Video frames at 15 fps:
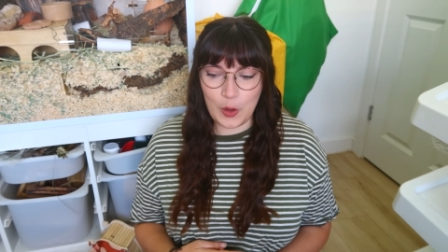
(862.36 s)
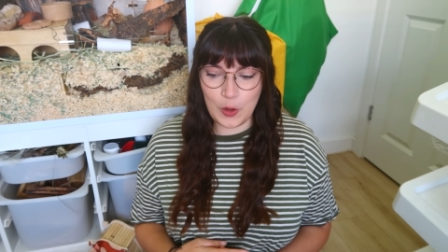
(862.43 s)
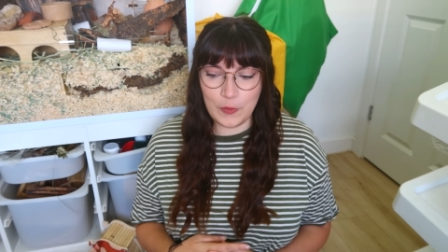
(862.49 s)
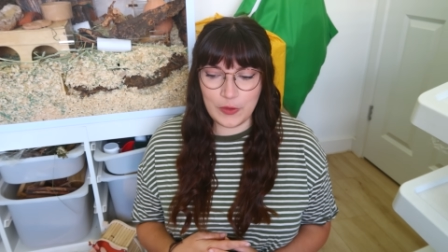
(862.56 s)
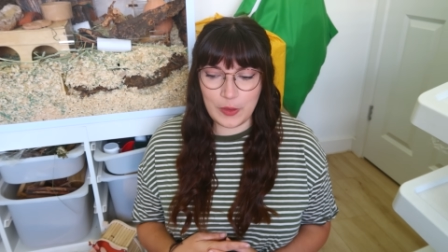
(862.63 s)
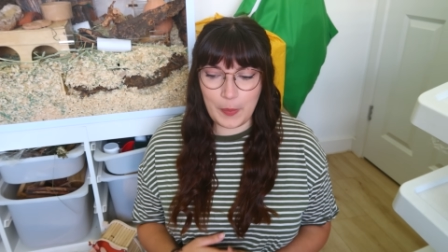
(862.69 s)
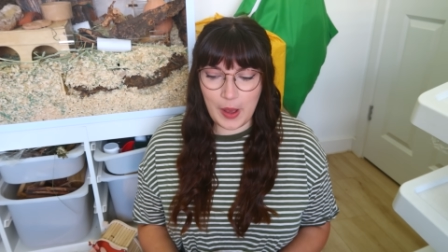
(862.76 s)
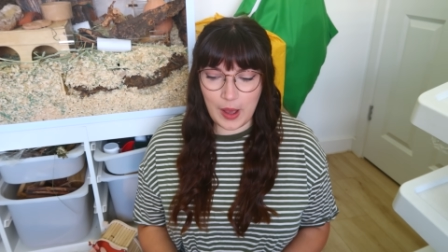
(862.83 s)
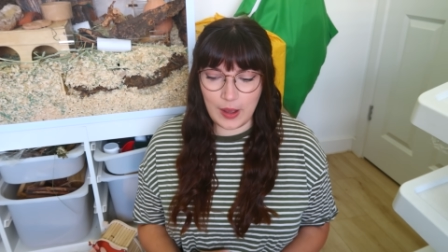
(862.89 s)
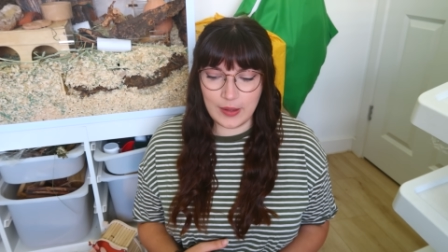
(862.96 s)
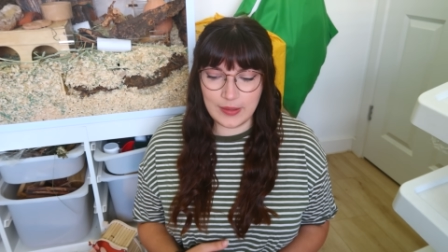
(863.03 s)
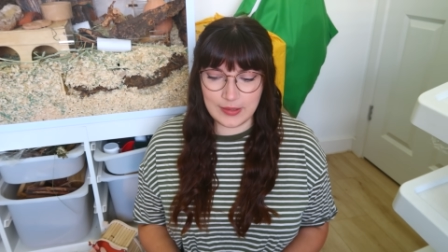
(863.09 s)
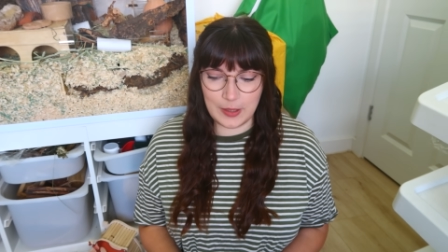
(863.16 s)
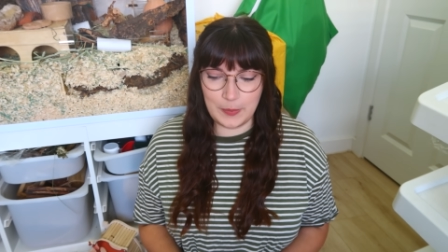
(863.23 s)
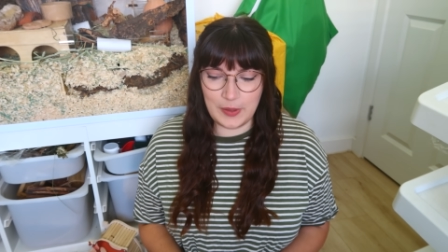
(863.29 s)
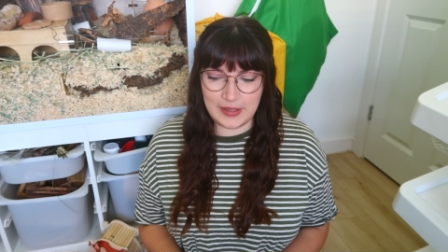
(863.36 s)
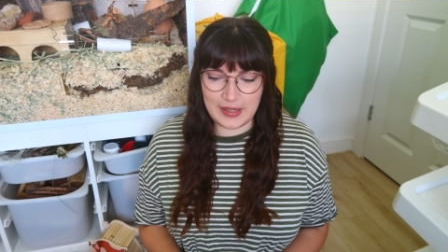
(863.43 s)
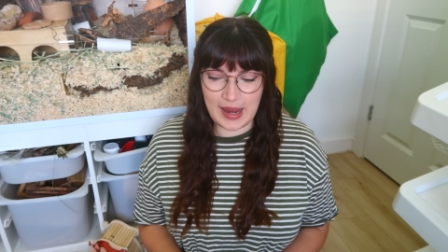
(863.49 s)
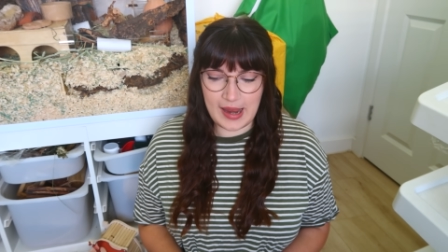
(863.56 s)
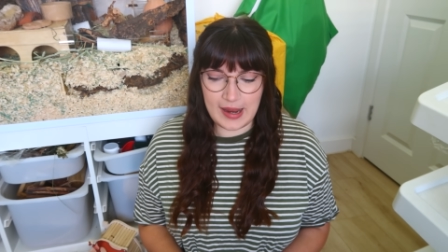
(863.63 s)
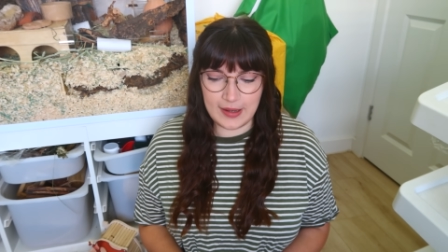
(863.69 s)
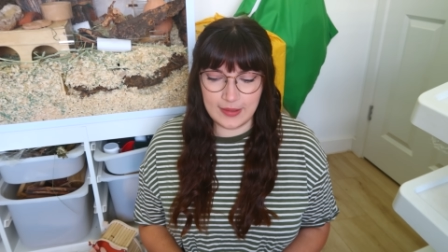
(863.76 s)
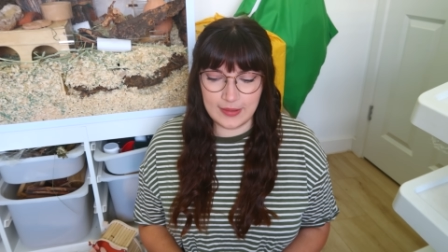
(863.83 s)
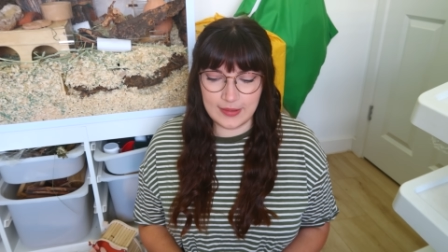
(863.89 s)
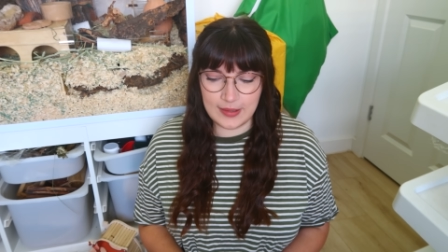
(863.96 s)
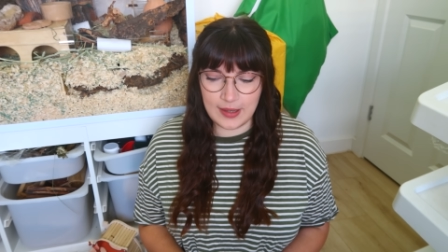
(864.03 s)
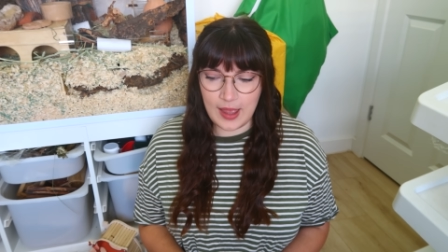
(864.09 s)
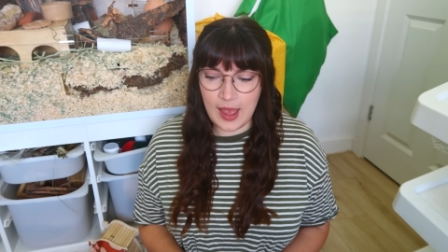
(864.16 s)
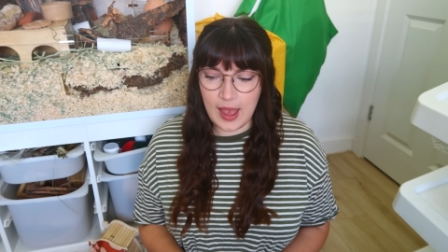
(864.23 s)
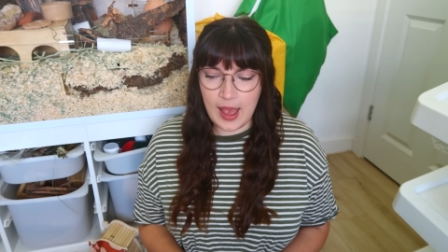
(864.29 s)
over the past couple of
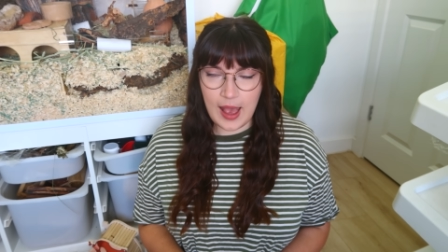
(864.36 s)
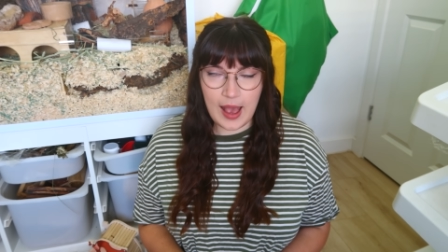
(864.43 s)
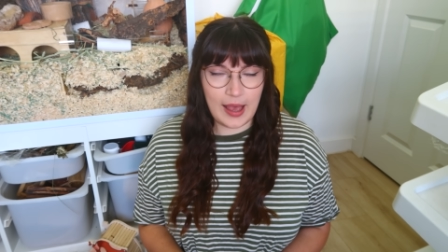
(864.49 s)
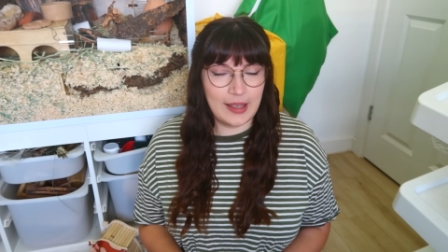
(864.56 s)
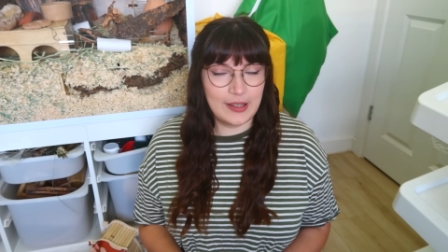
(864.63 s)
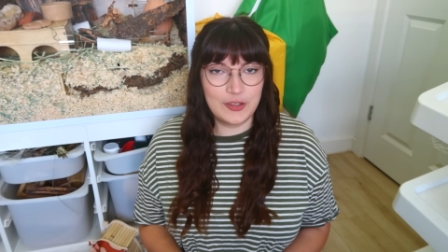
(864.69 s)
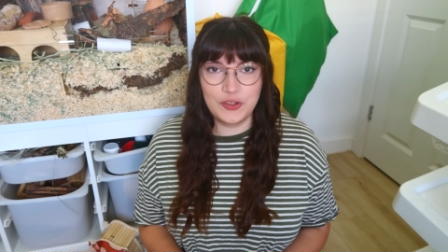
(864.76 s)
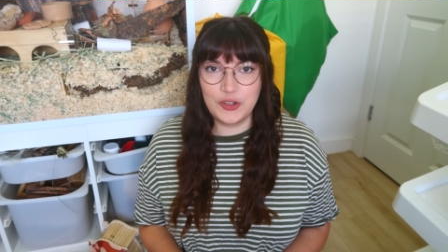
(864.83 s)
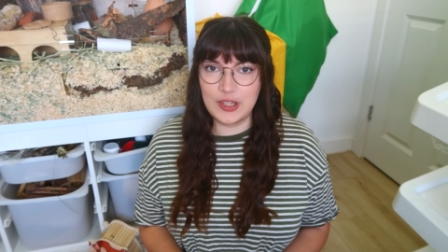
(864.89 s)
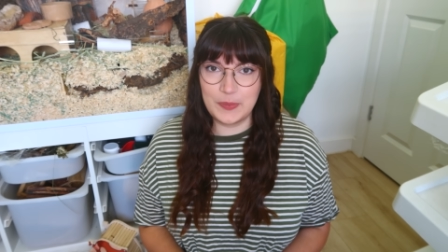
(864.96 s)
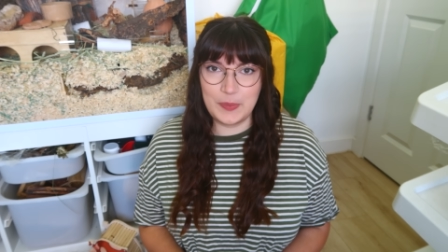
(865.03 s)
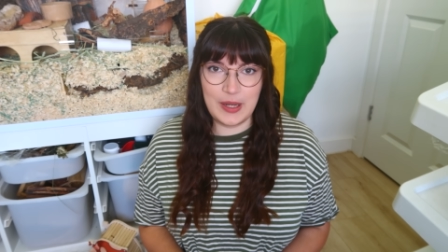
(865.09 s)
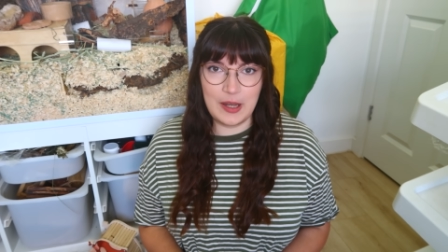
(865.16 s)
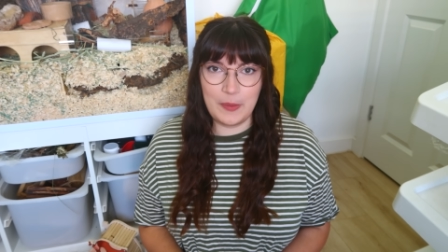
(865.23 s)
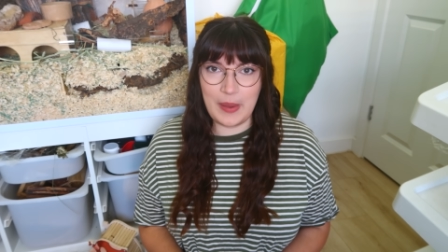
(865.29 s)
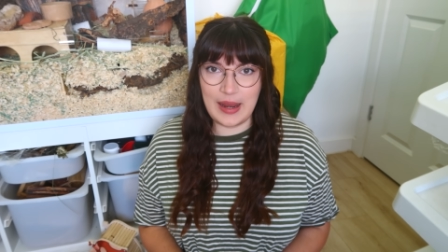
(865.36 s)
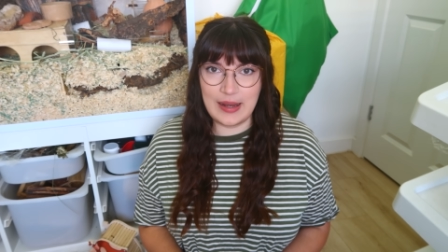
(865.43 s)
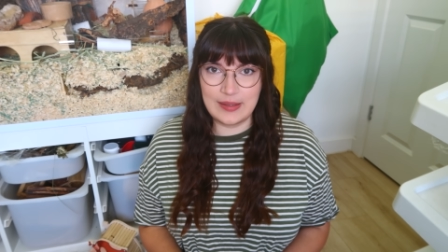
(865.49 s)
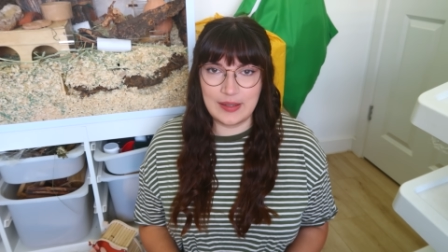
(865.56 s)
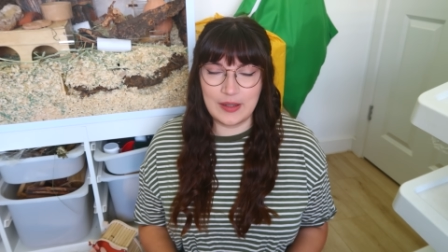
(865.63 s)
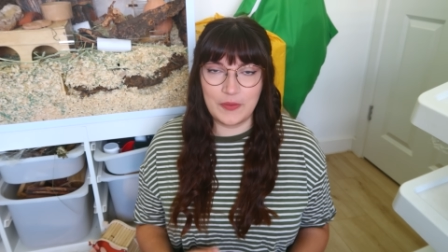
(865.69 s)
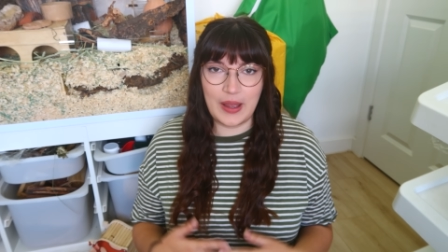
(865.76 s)
days has just been amazing.